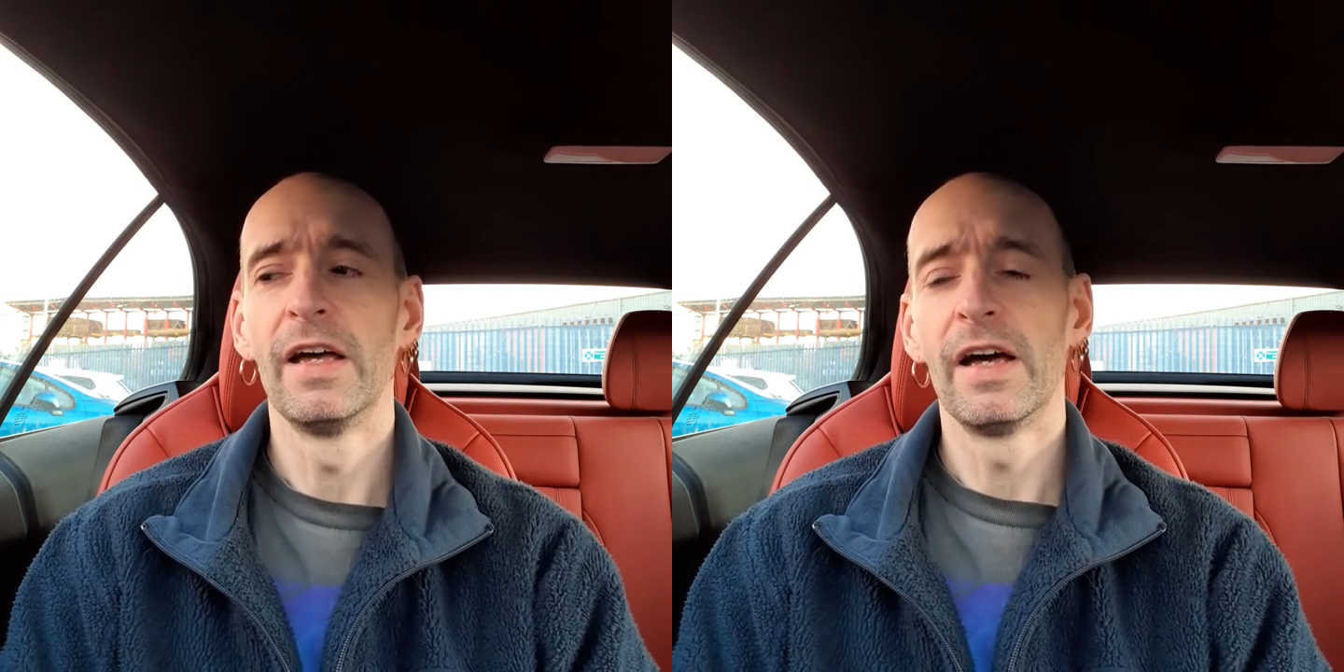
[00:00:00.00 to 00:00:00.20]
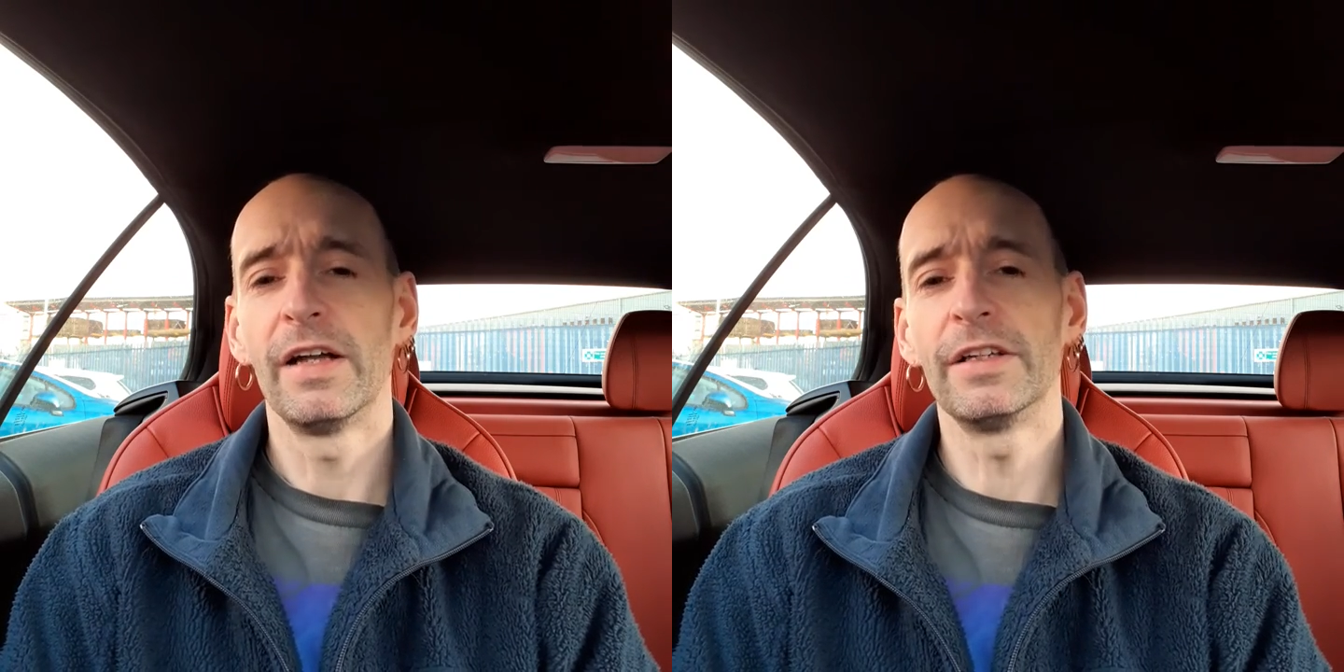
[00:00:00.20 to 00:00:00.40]

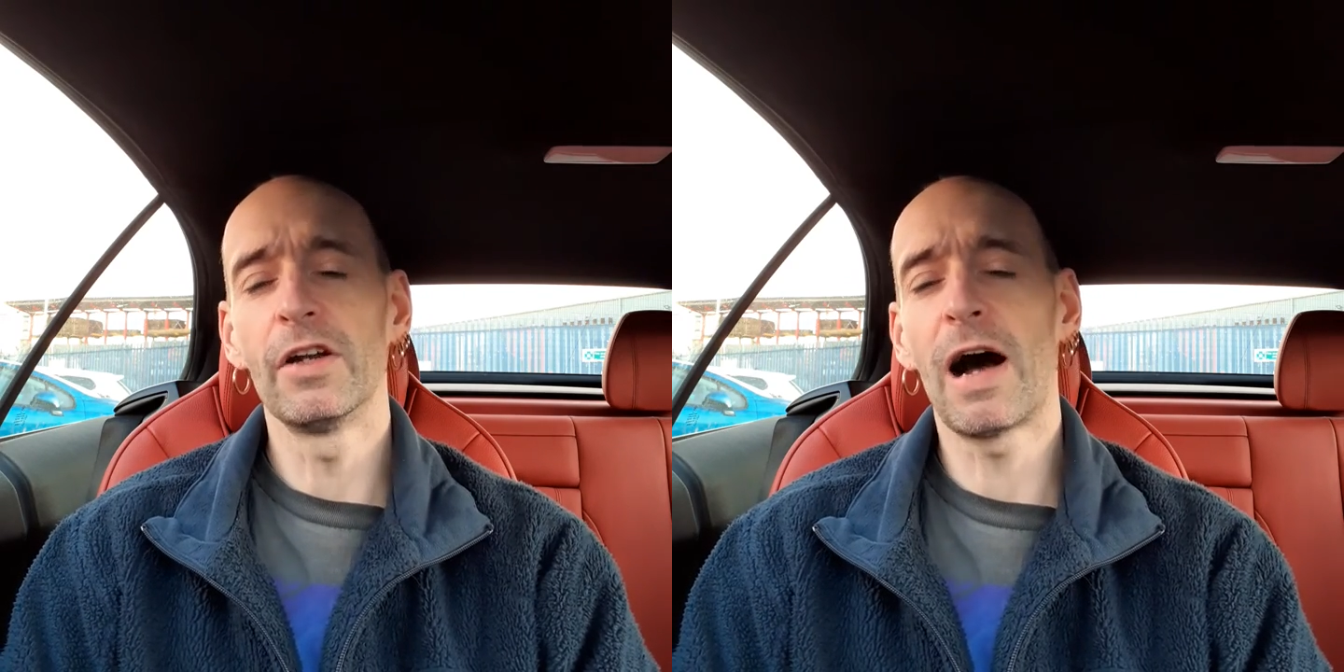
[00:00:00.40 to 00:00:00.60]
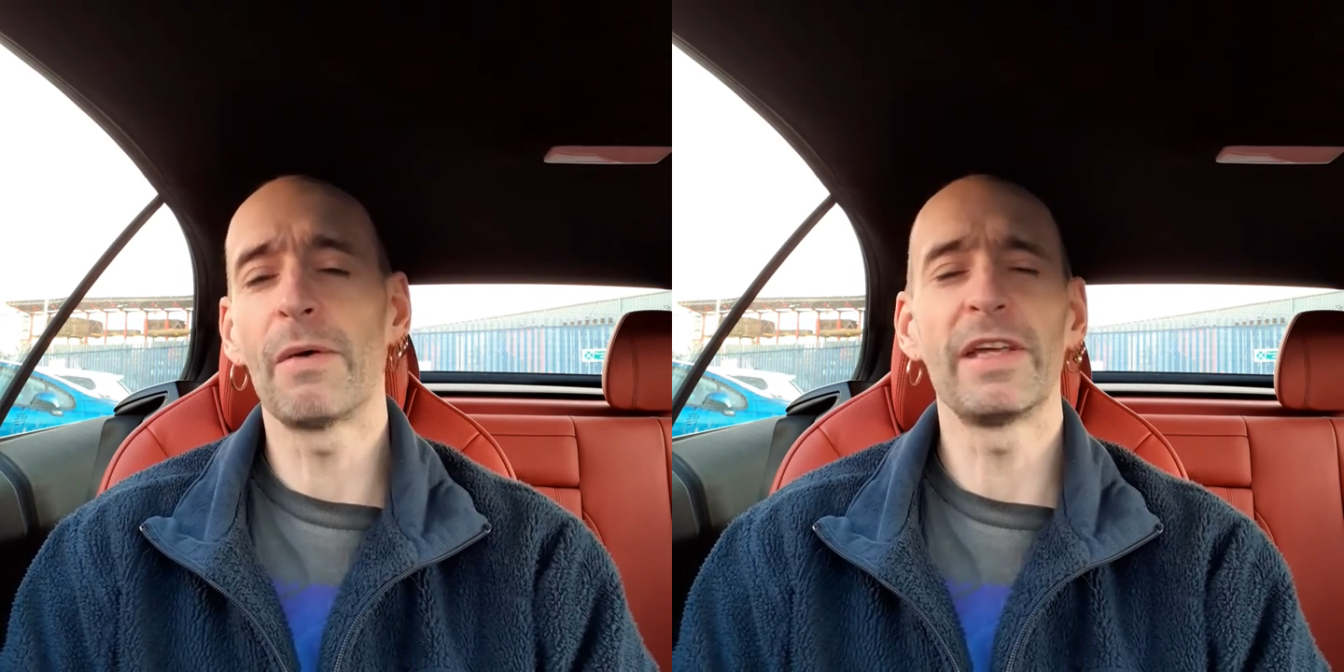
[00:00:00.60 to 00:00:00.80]
And you
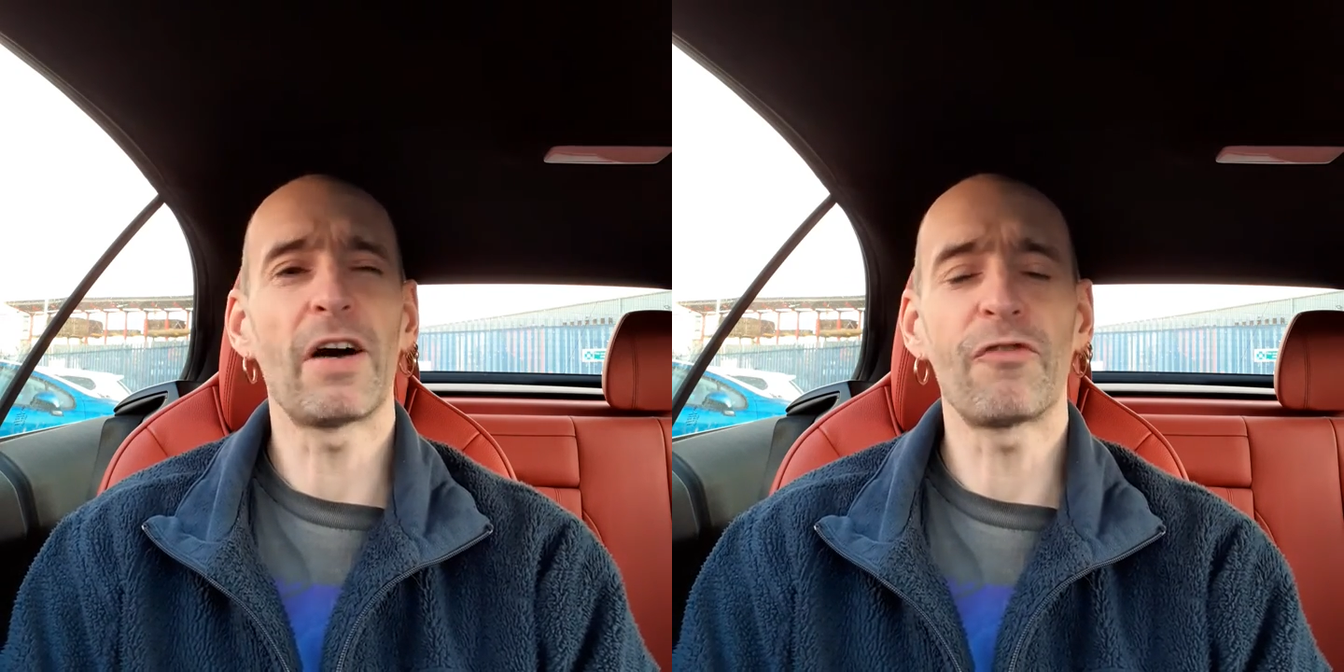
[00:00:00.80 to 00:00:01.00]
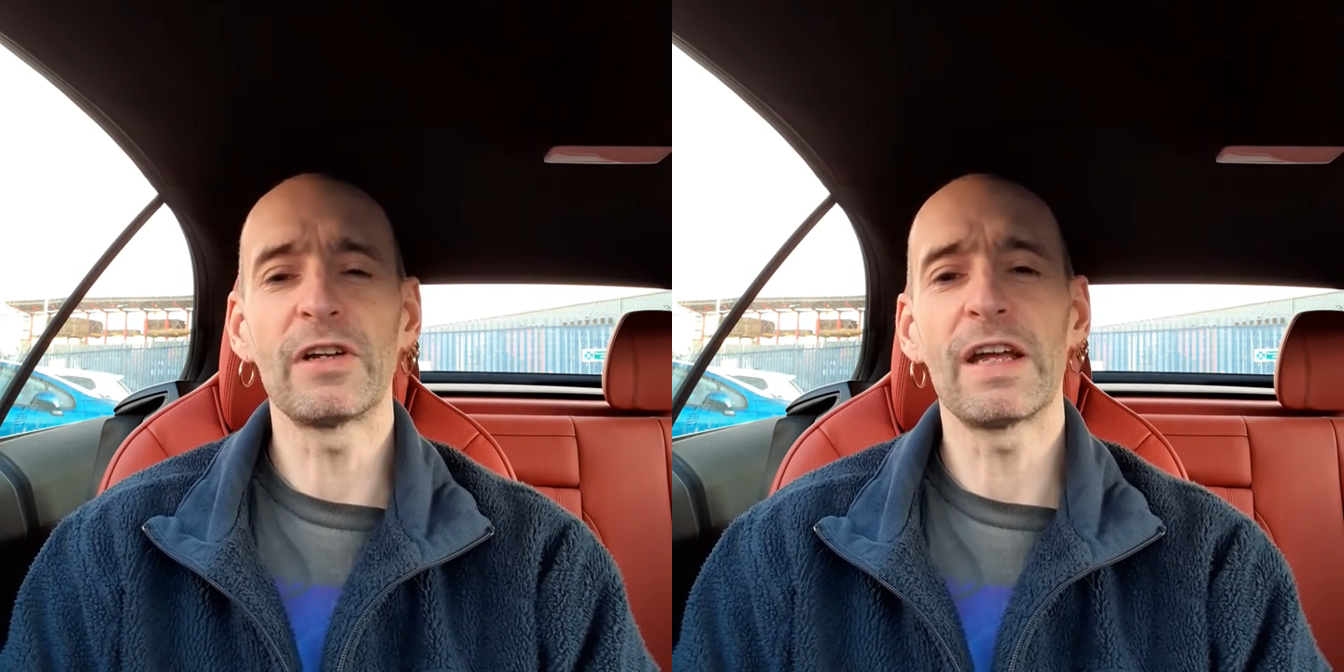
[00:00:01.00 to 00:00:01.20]
know how they
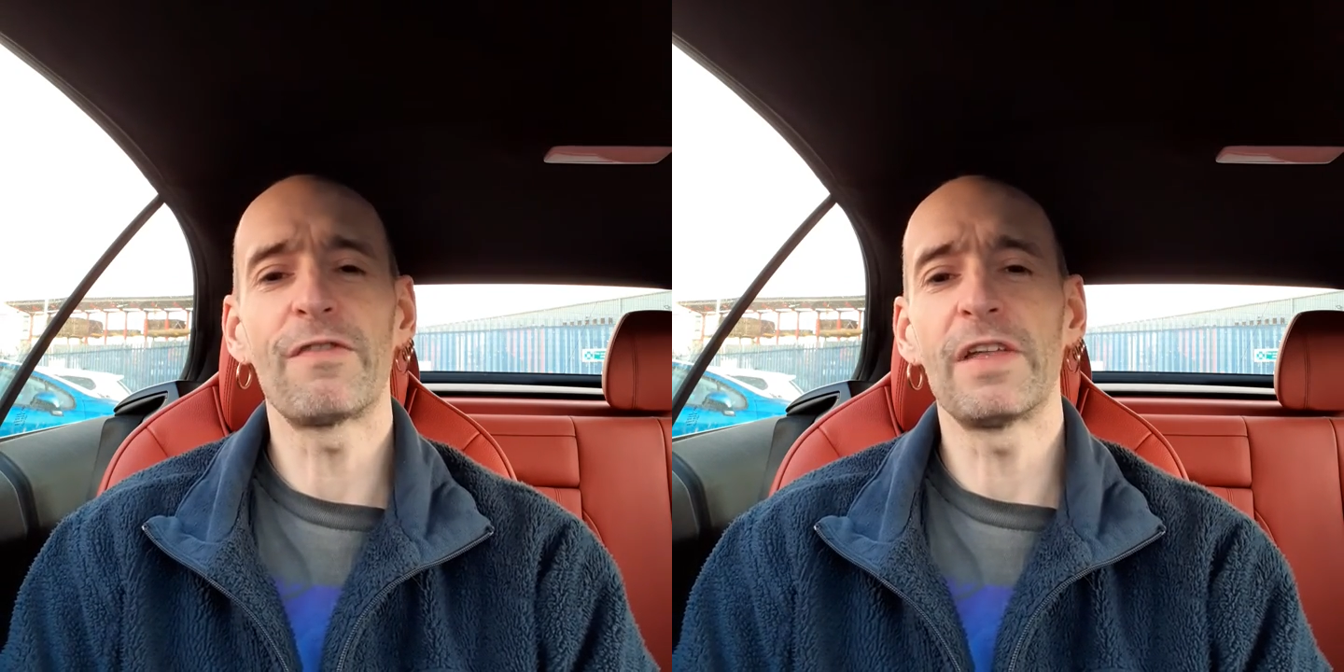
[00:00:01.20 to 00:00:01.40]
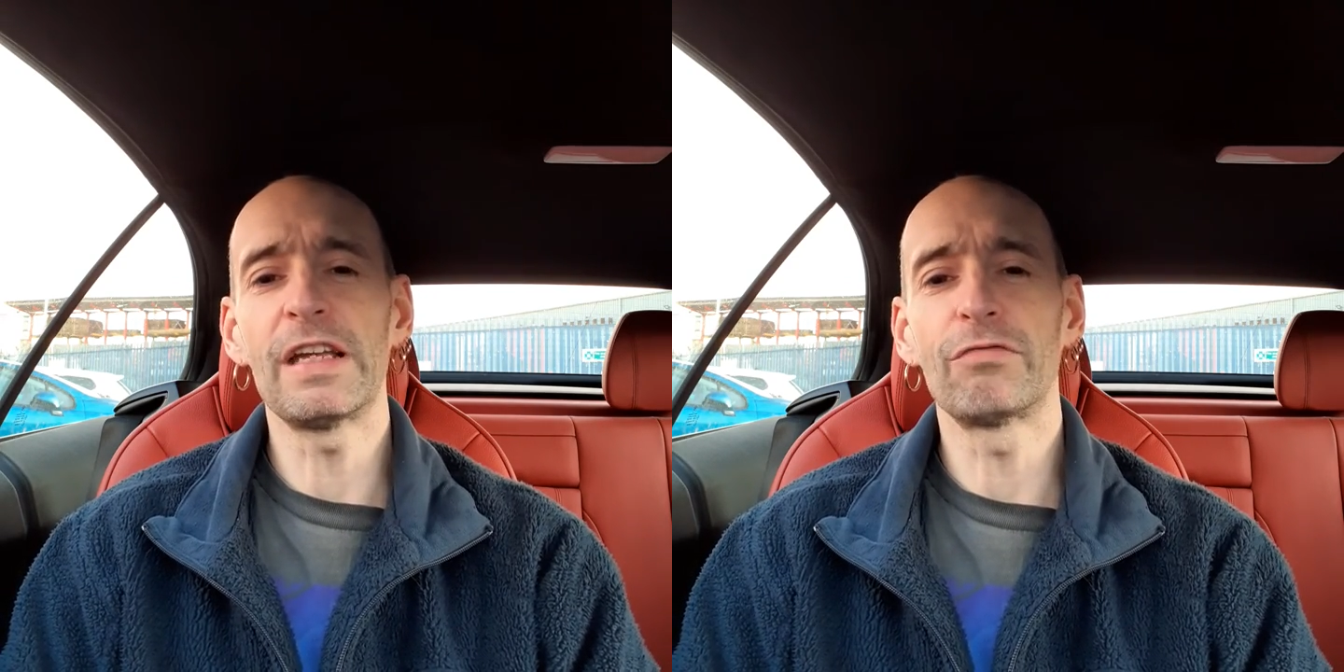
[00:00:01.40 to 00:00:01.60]
often
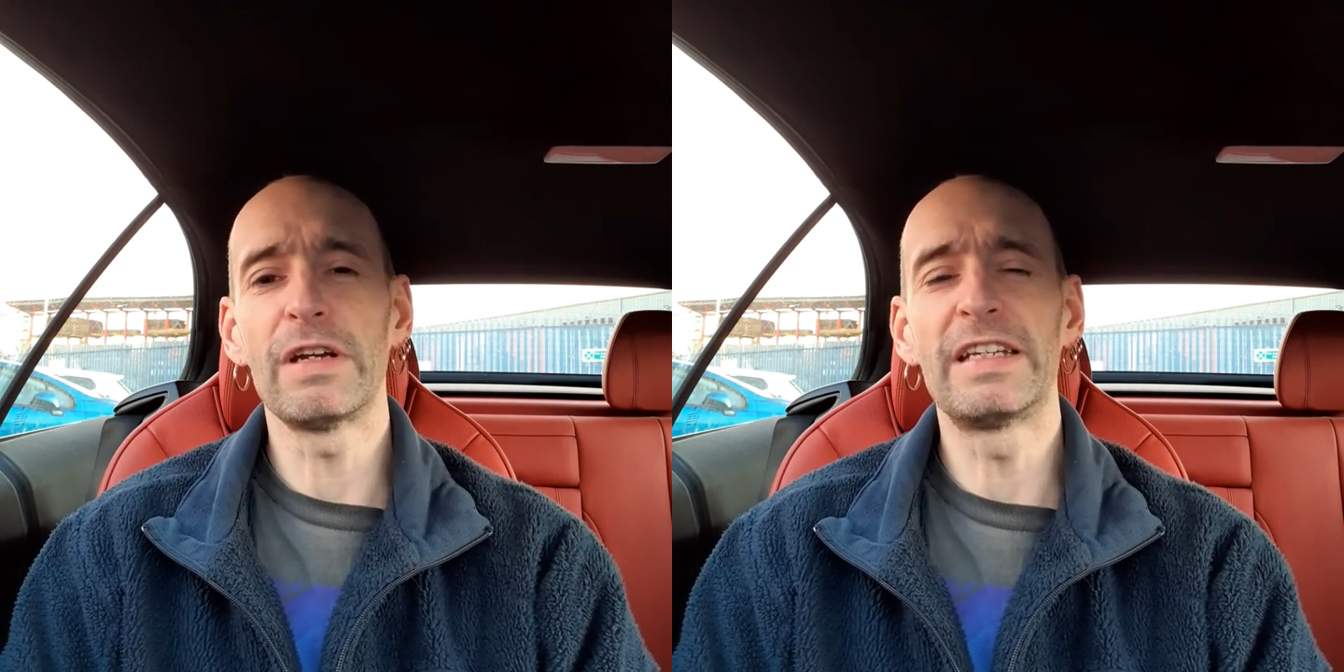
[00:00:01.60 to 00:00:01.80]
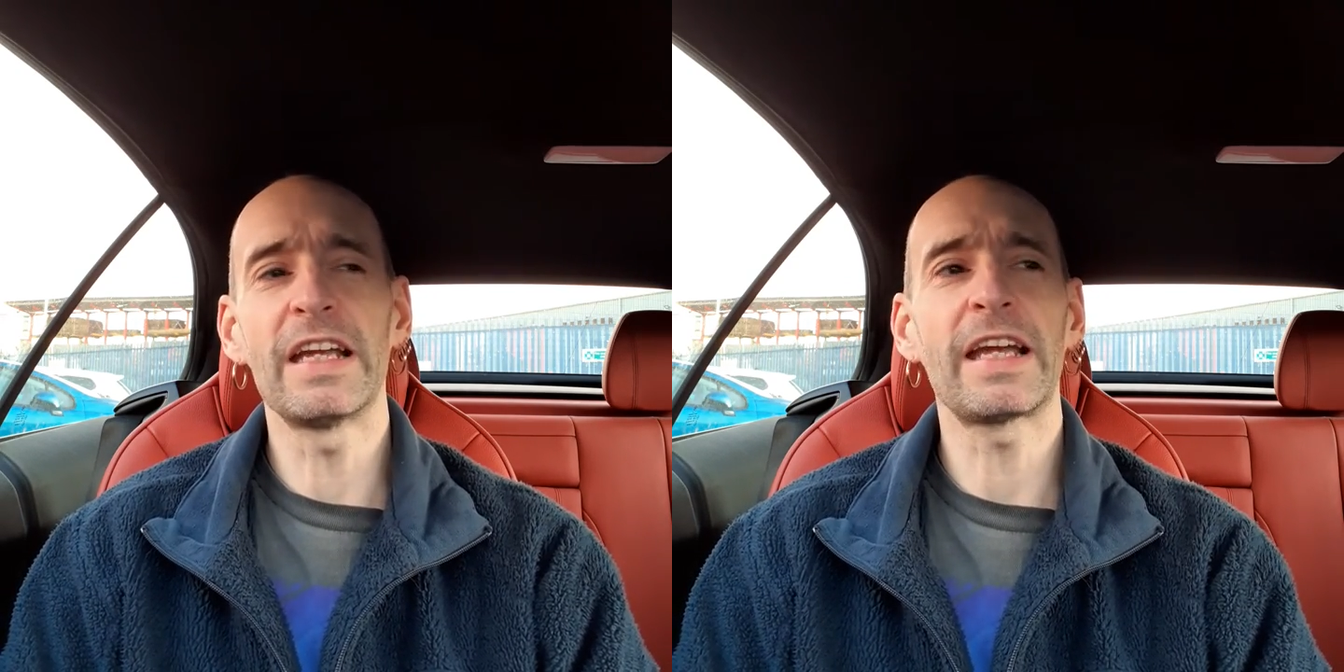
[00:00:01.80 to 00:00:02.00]
give these
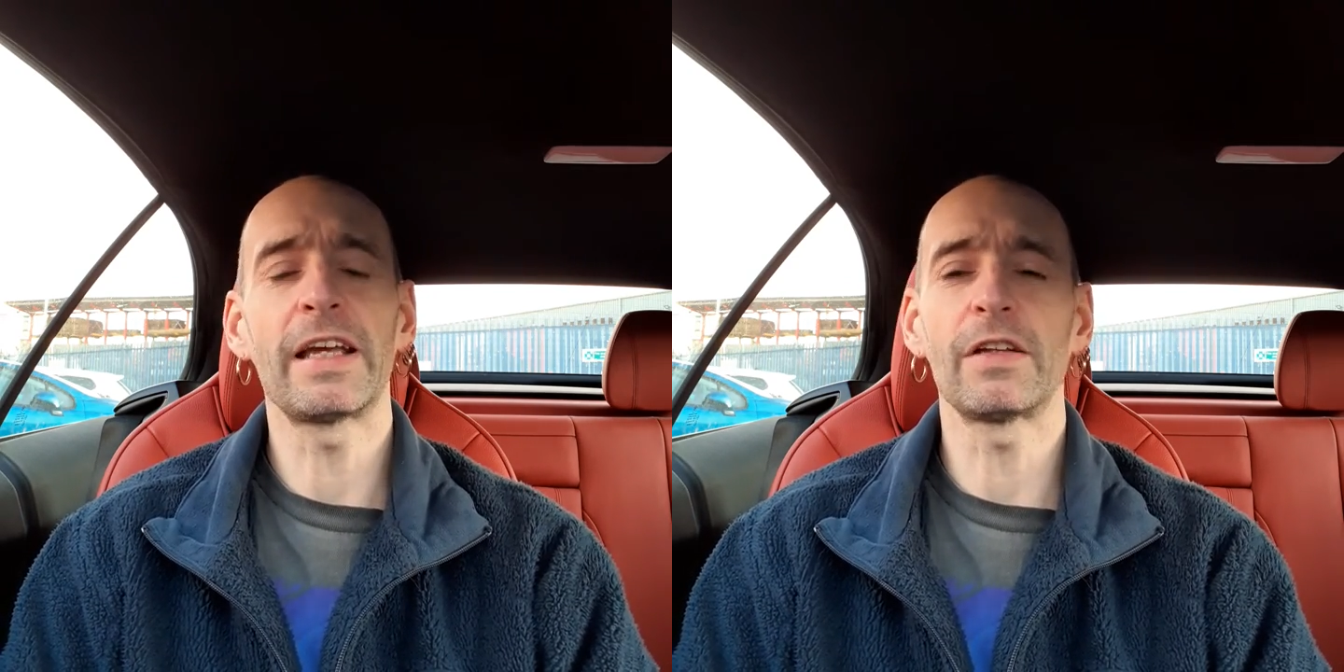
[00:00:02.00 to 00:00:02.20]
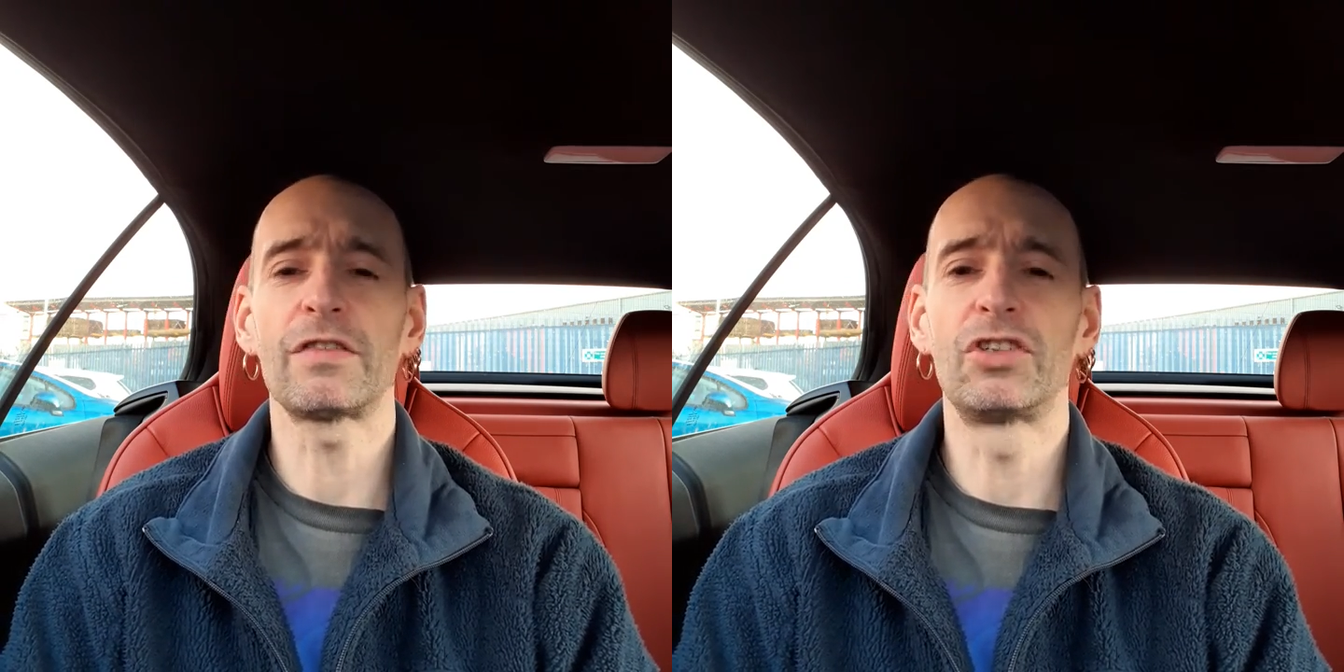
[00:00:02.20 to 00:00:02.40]
ridiculous